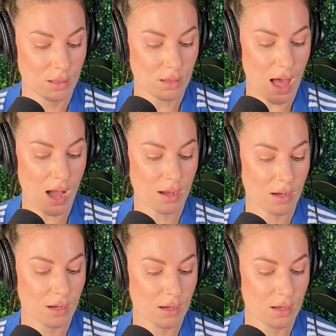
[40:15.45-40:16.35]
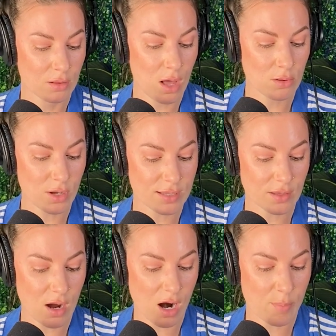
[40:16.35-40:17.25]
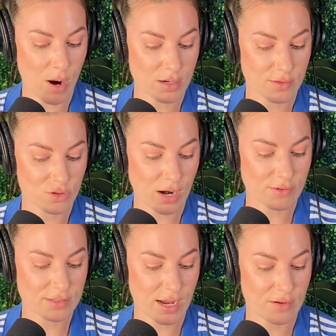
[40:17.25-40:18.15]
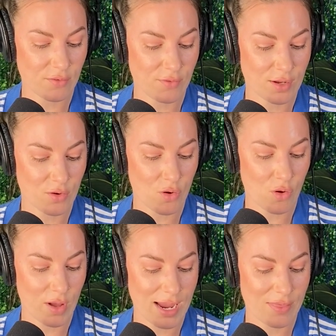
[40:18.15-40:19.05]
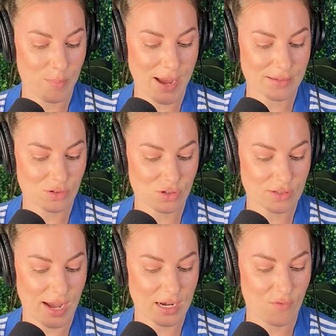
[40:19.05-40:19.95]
Look at the car parked on the driver's side of your vehicle and the passenger side.